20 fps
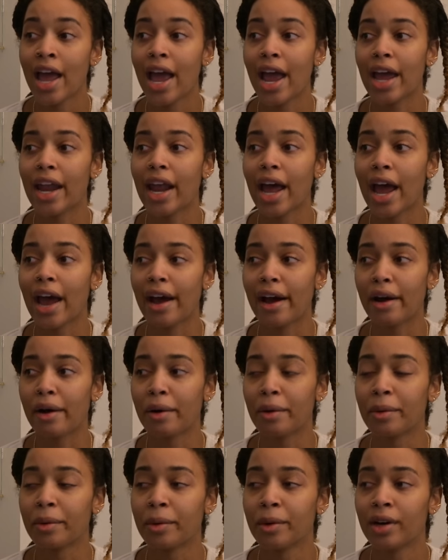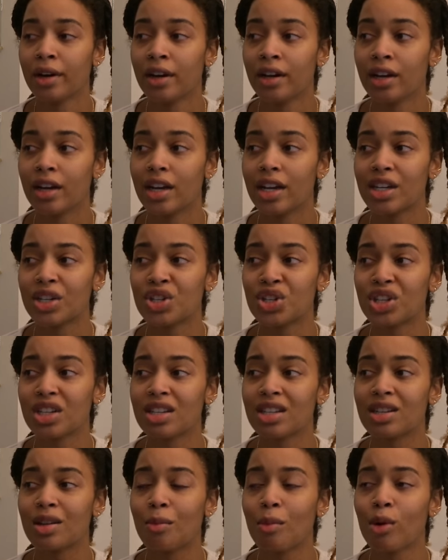and how it's
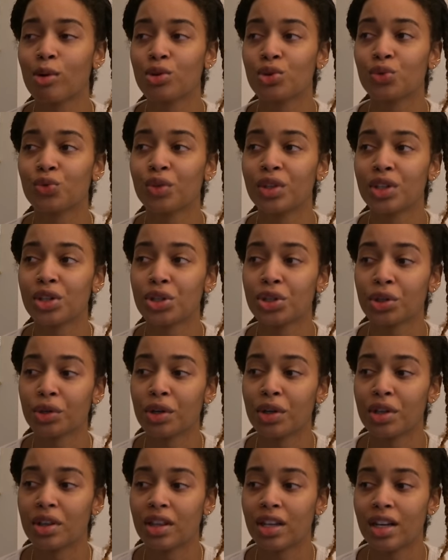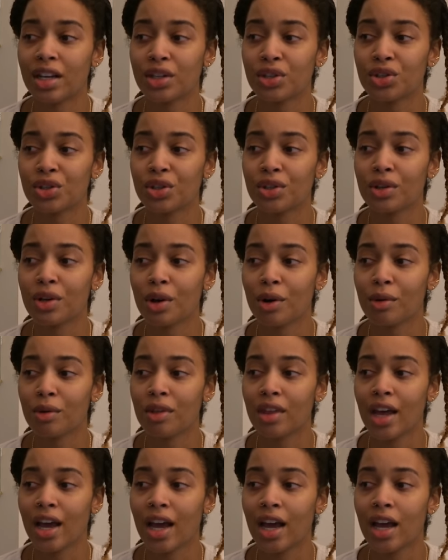just the most reassuring thing to know
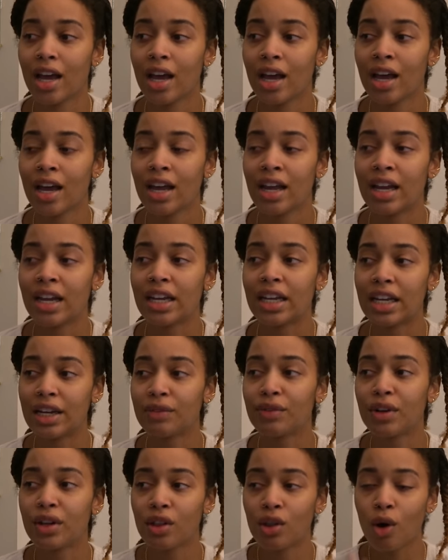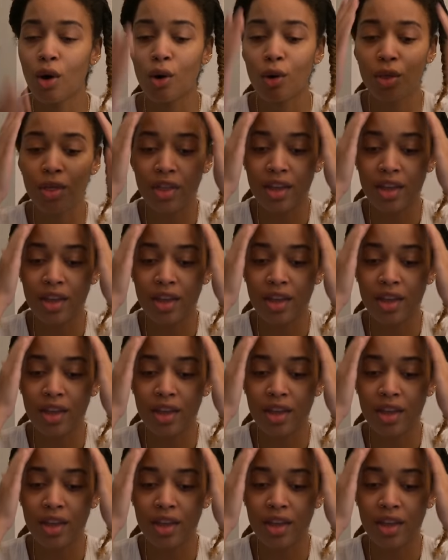that even though